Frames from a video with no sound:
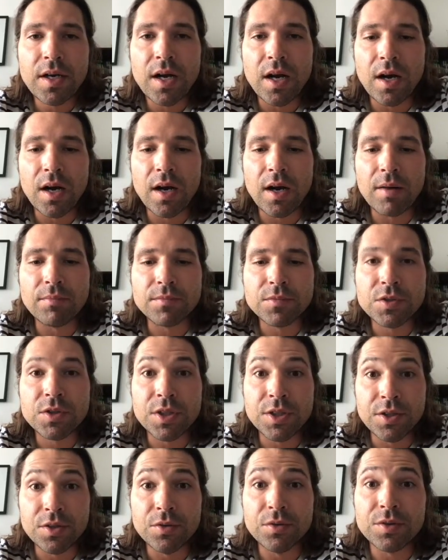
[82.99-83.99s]
um,
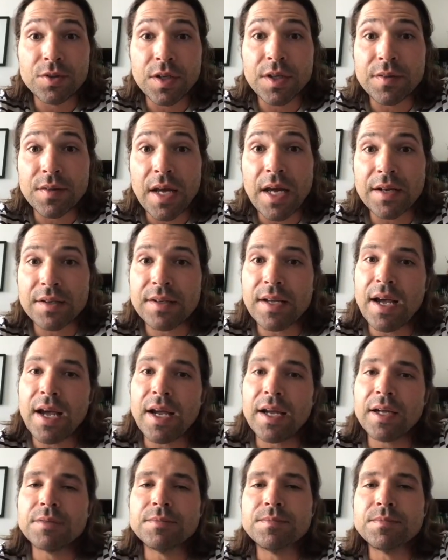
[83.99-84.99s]
to use it that
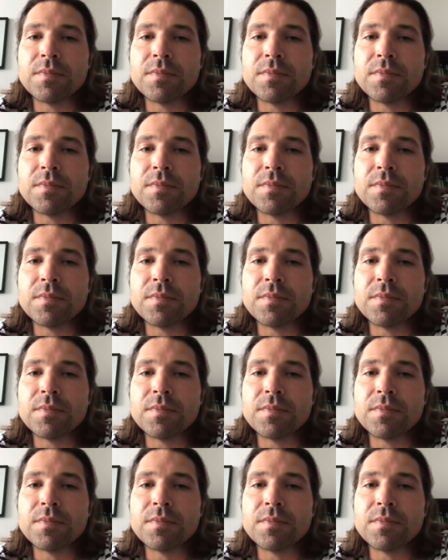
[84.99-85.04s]
day.